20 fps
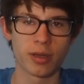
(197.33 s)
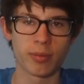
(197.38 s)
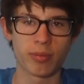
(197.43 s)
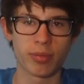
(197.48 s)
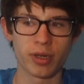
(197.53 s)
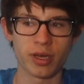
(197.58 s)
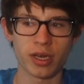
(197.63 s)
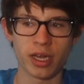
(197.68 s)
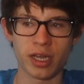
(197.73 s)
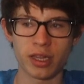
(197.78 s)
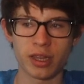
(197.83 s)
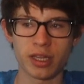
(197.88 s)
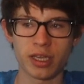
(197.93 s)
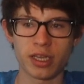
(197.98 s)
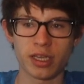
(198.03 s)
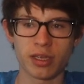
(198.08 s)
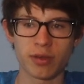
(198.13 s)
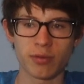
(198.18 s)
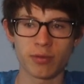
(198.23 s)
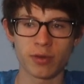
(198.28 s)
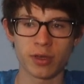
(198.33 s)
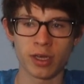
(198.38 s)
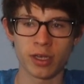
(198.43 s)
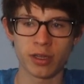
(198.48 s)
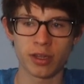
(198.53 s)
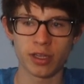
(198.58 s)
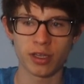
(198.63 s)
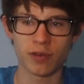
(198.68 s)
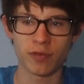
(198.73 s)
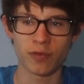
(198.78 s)
But I think
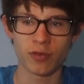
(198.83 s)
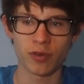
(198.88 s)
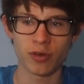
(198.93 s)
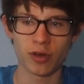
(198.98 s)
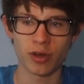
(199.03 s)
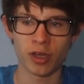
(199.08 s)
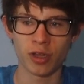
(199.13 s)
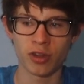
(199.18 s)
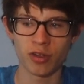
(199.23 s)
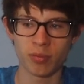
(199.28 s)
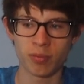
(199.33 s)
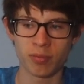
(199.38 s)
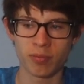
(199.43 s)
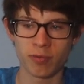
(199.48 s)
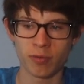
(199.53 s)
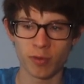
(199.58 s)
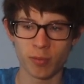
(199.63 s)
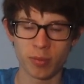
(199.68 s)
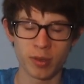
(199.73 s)
for